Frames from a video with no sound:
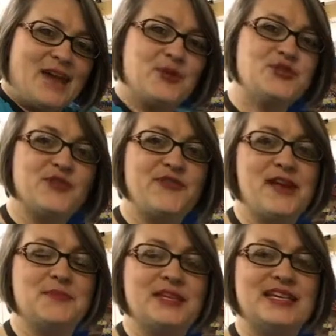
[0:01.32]
Hi preschool
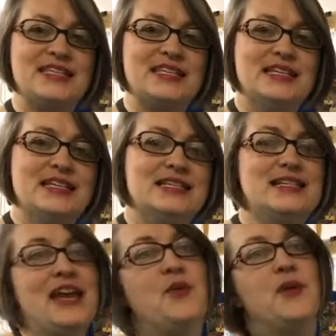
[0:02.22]
families.
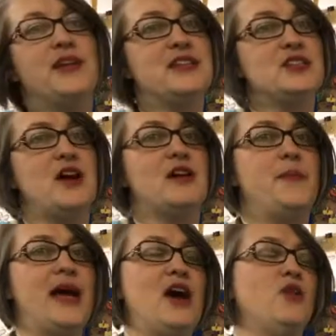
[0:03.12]
Today I wanted to talk
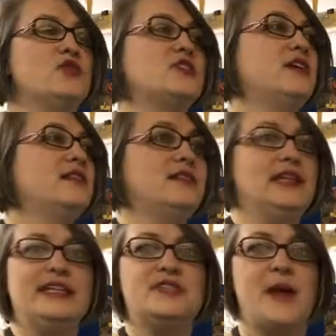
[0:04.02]
about the
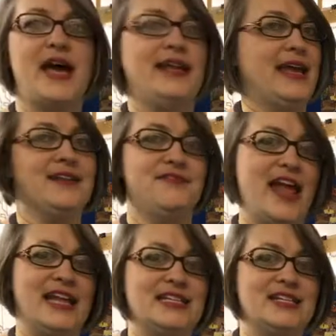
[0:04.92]
Lilly'sPad
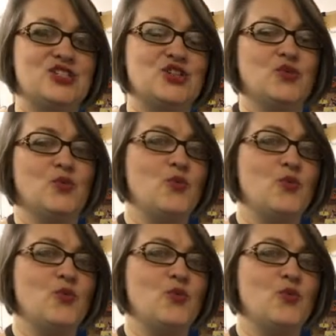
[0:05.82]
Advantage.